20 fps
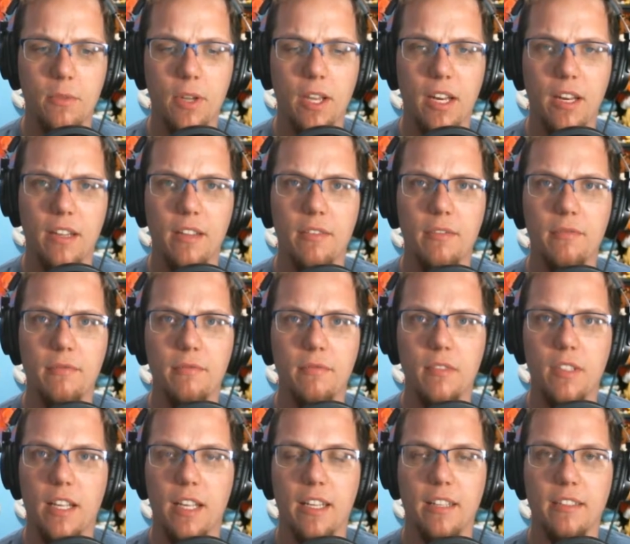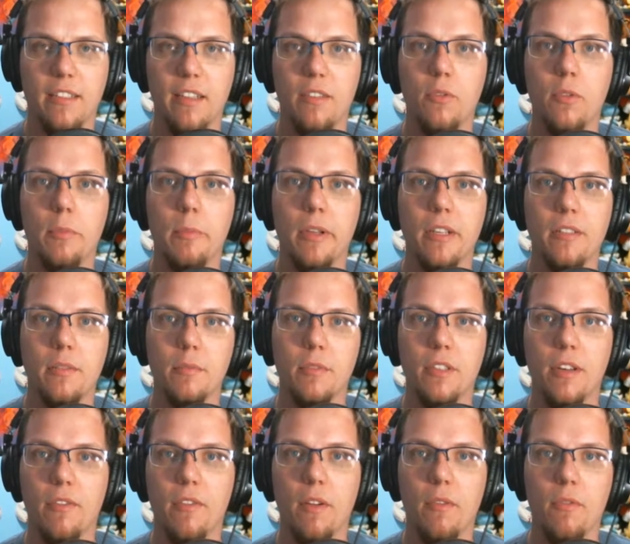We gotta, like I said, we picked some
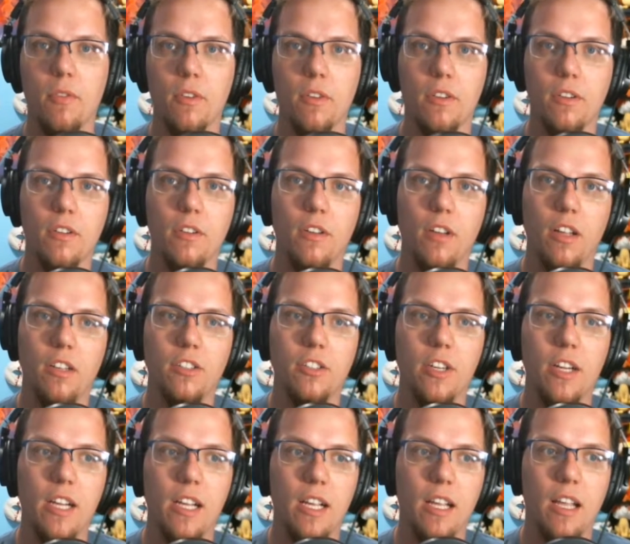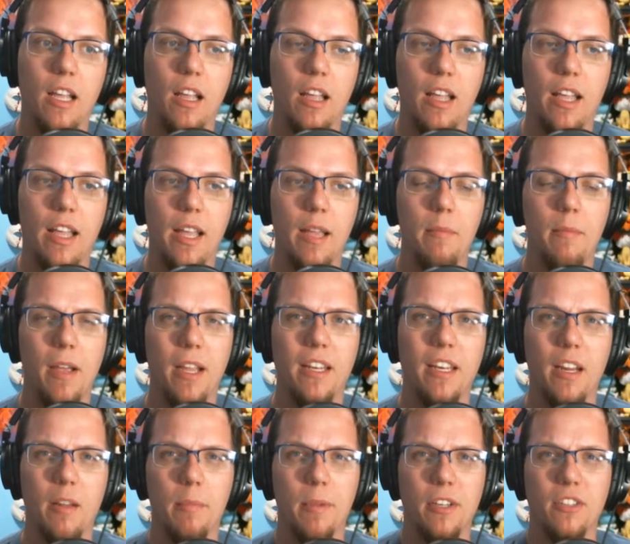stuff up for lunch. I might
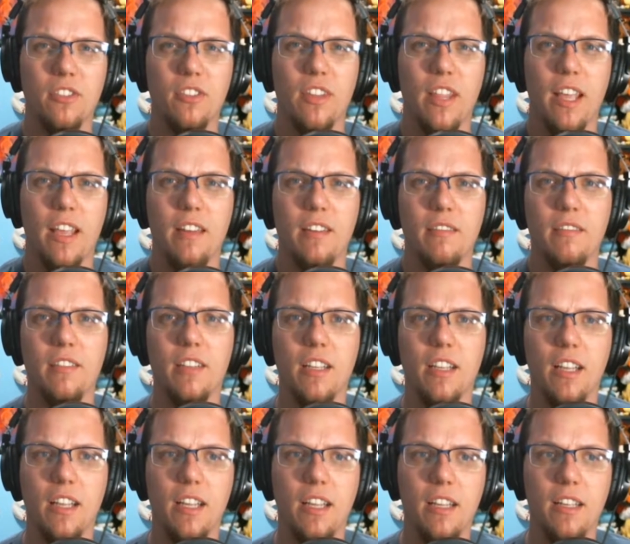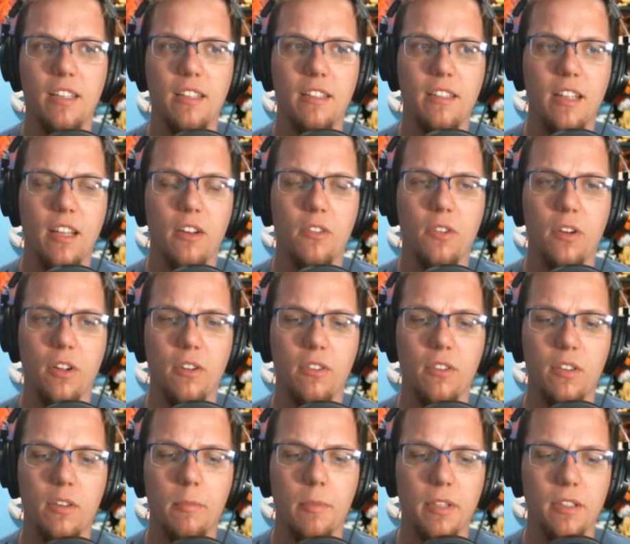take a picture of that. Uh, I don't know.
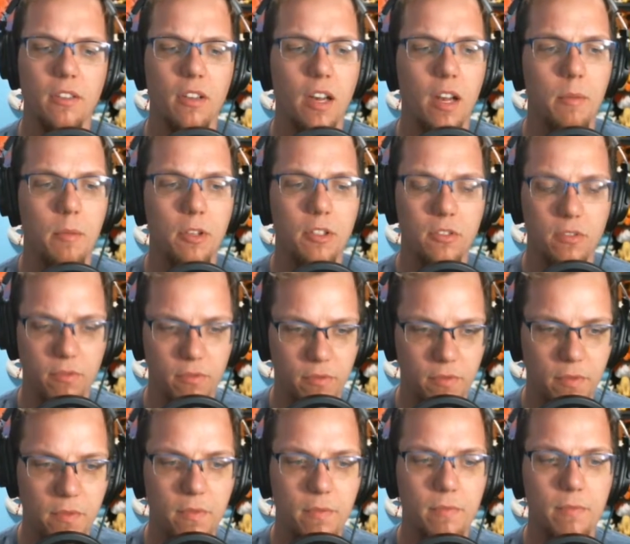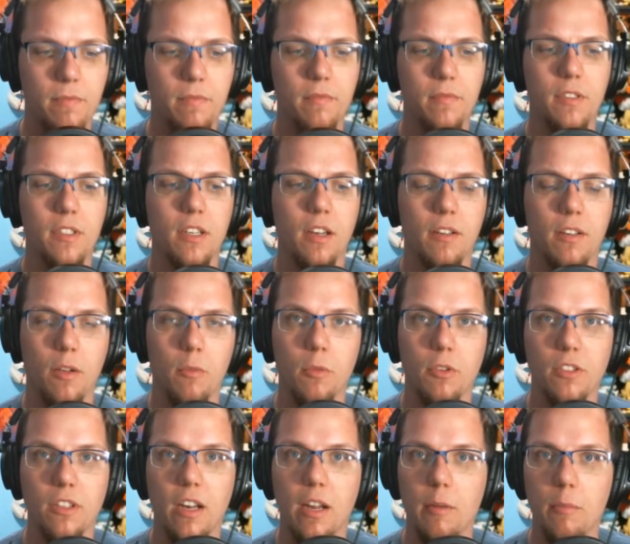Depends on how much stuff, how
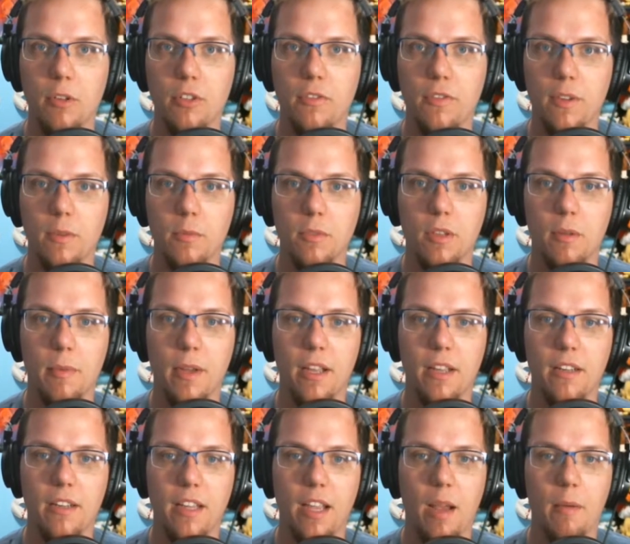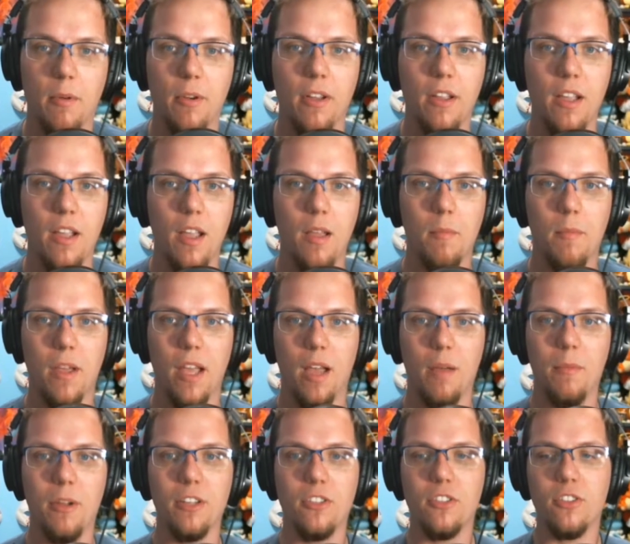much, how much film's on my camera, but
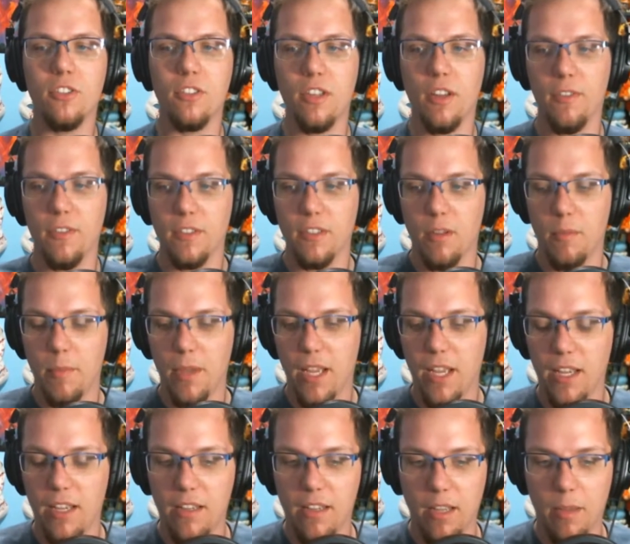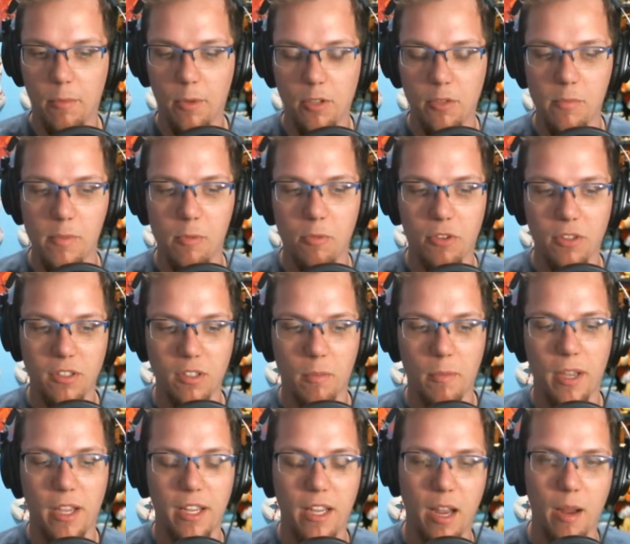how much stuff is on my, how much memory is on
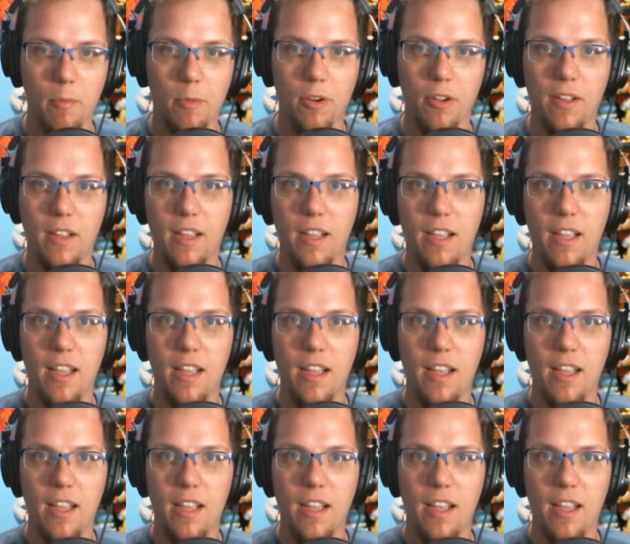my camera.